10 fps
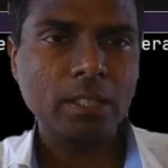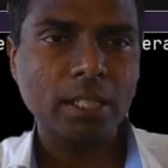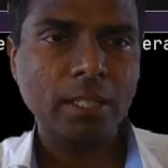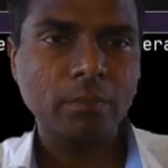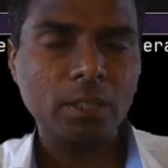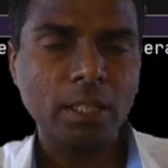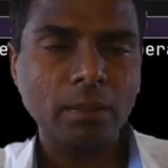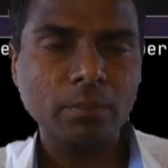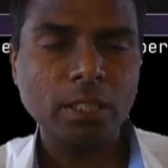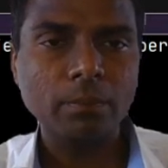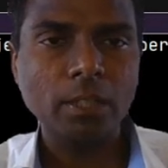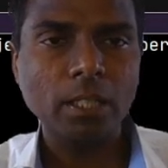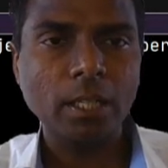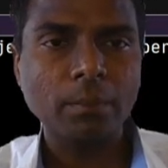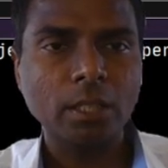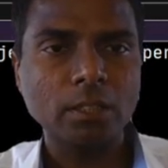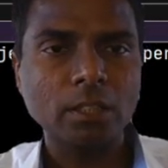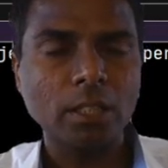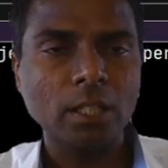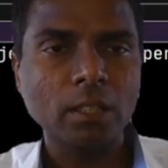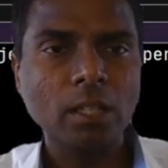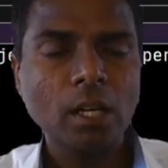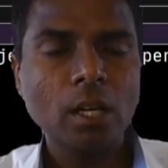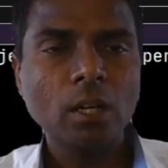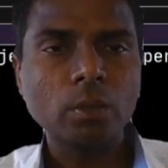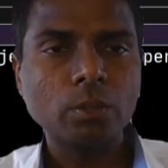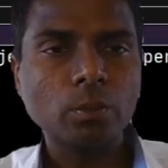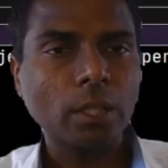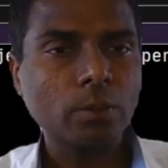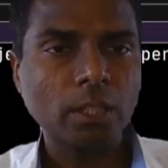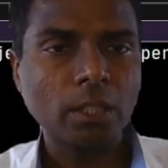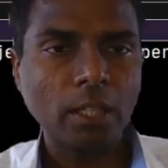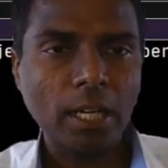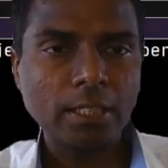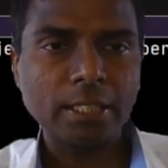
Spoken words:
same thing I am considering, which we have seen in last